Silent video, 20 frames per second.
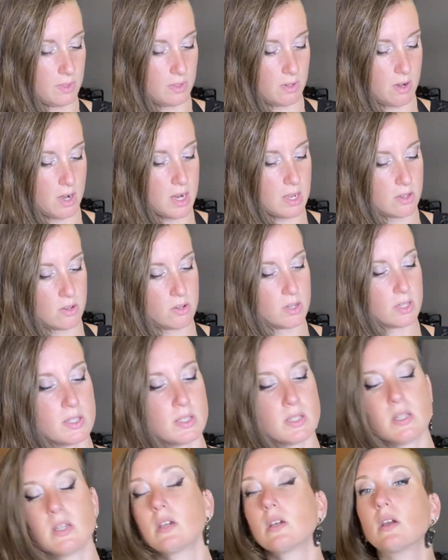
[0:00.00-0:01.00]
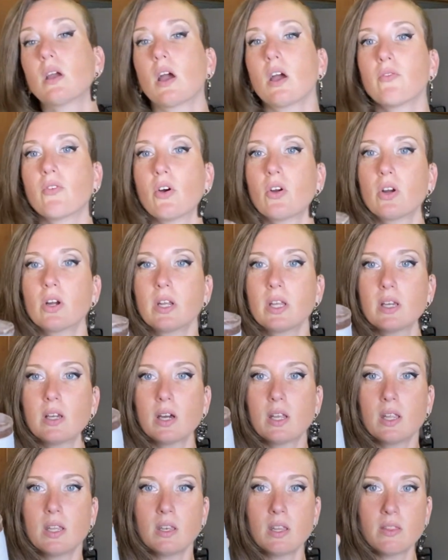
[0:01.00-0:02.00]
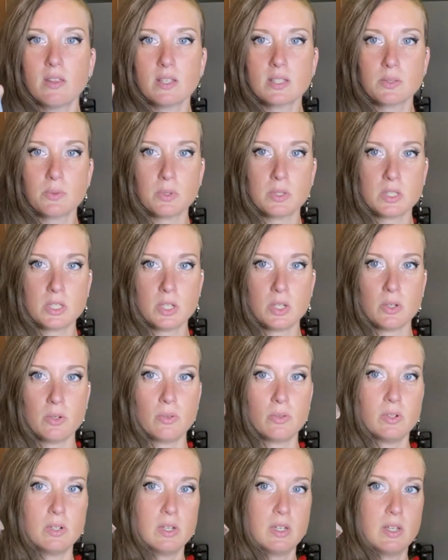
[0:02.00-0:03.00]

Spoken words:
All right, you see I've already cut into this one too.